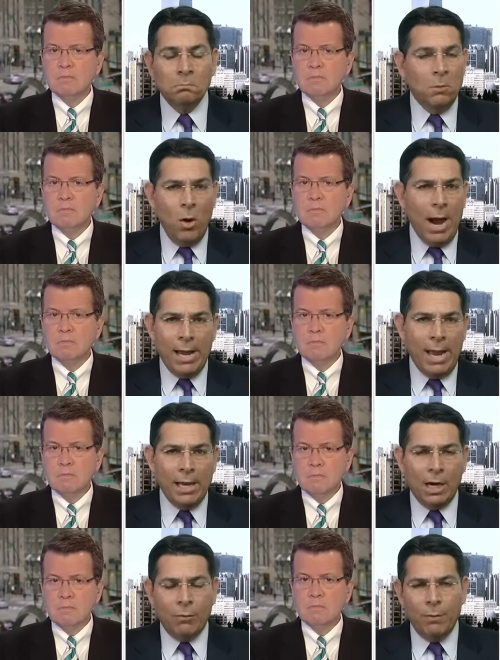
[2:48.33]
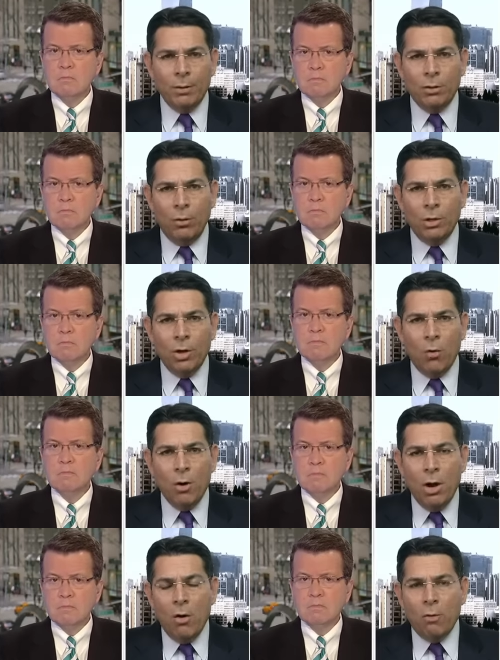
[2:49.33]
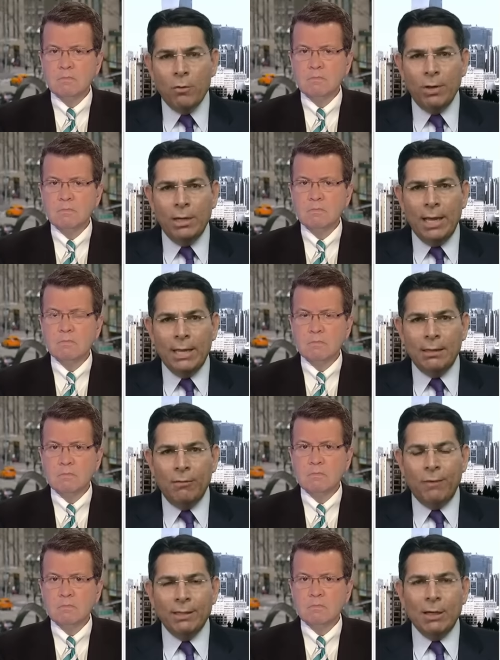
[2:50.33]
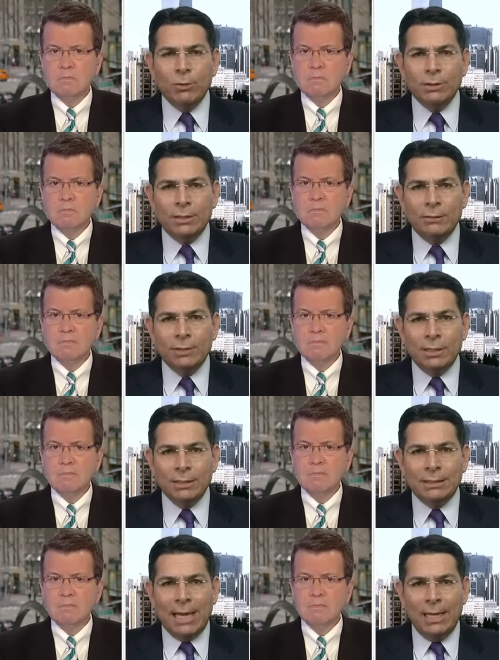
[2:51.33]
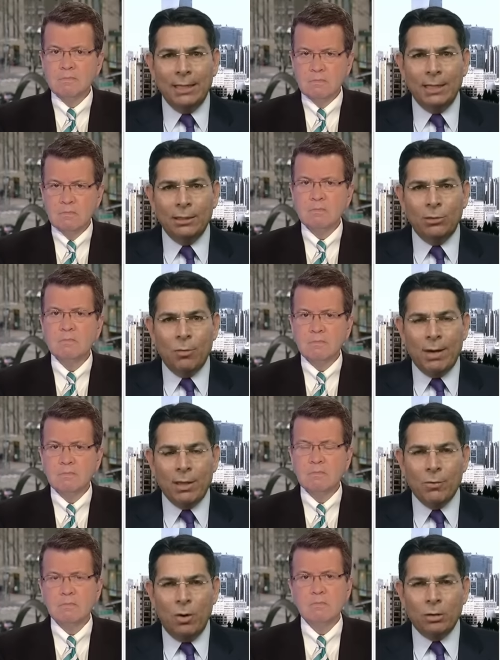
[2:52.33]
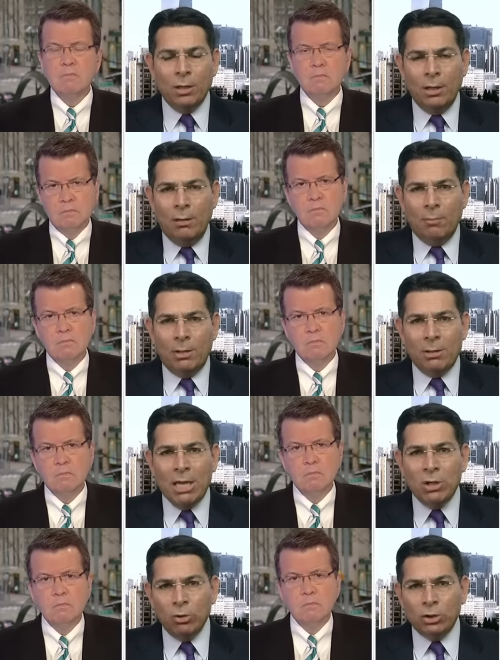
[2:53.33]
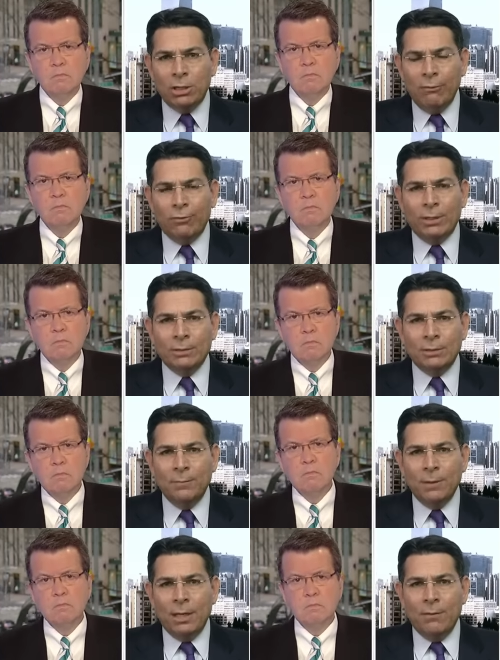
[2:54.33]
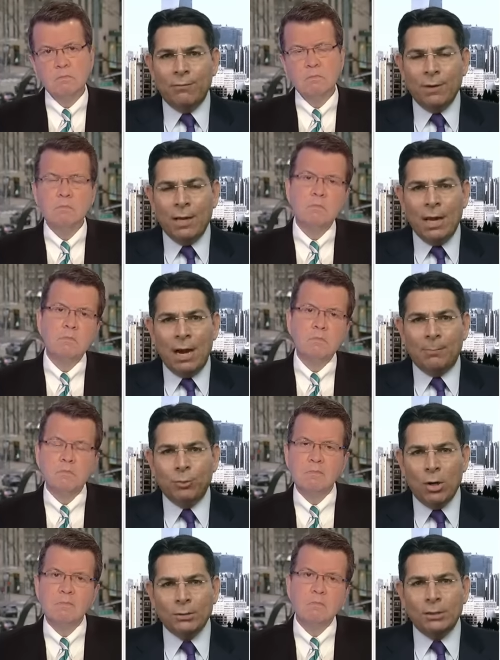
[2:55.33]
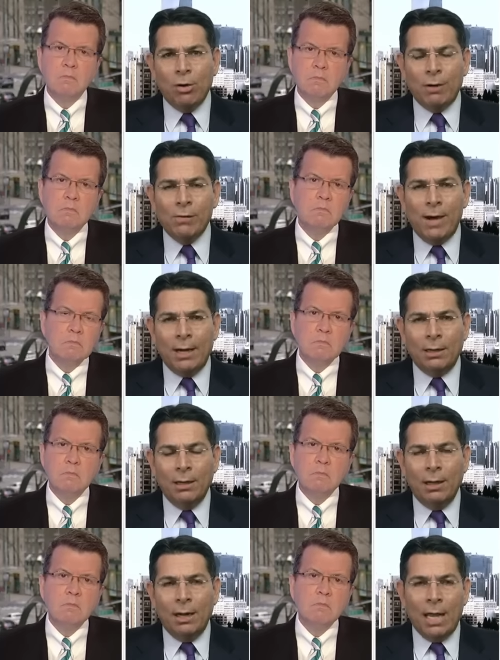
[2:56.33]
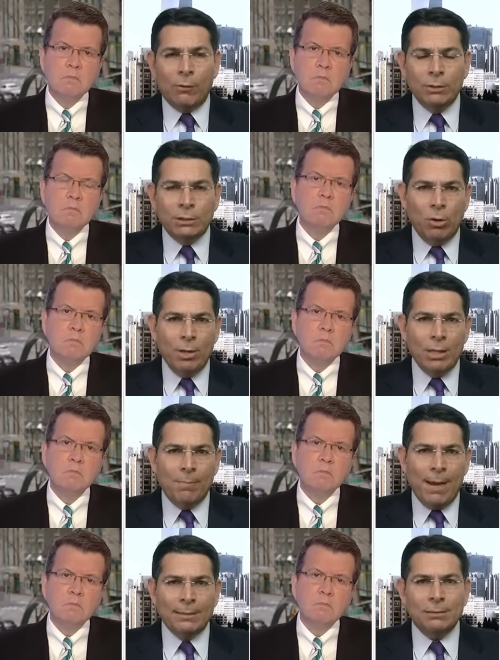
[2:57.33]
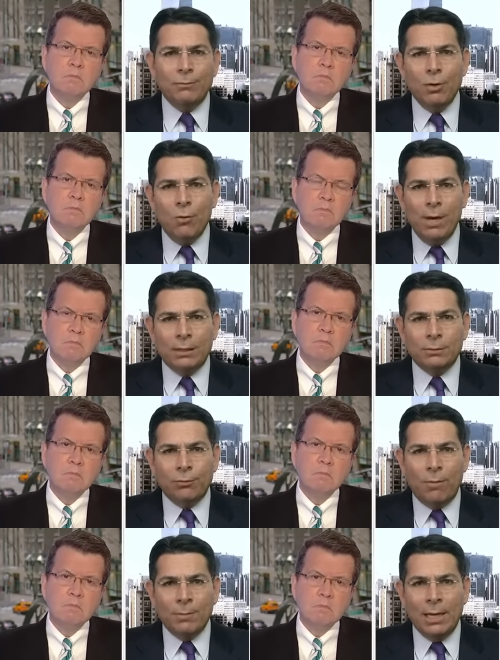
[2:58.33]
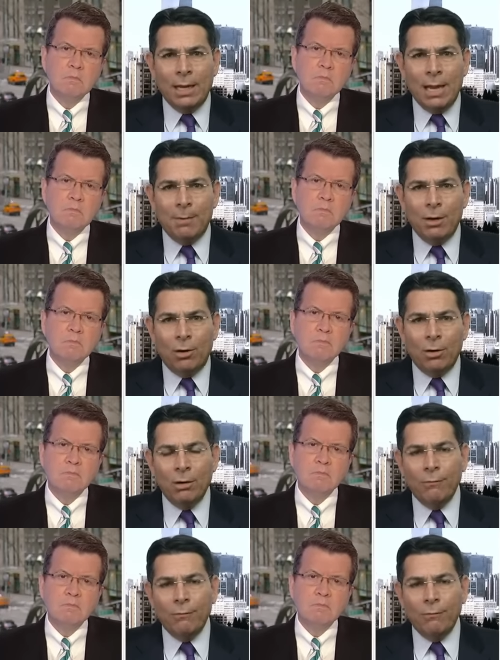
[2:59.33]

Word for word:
Speaker 1: No, I agree with you. You know, we will defend ourselves and retaliate no matter what. But there's a huge difference if a proxy of Iran, like we saw in the past few weeks from Lebanon,